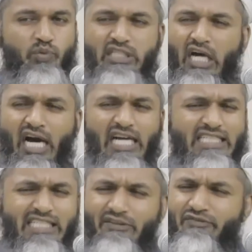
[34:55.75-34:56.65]
We
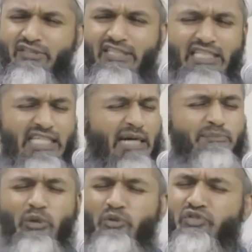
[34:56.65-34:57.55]
are definitely
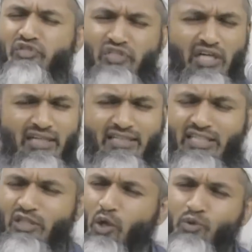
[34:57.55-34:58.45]
and most
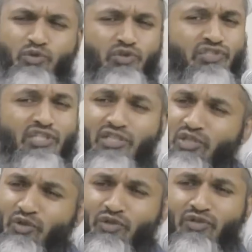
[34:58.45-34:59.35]
certainly going to
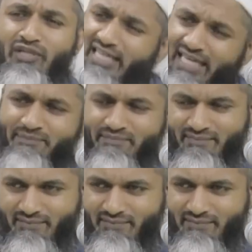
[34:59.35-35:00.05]
secure him.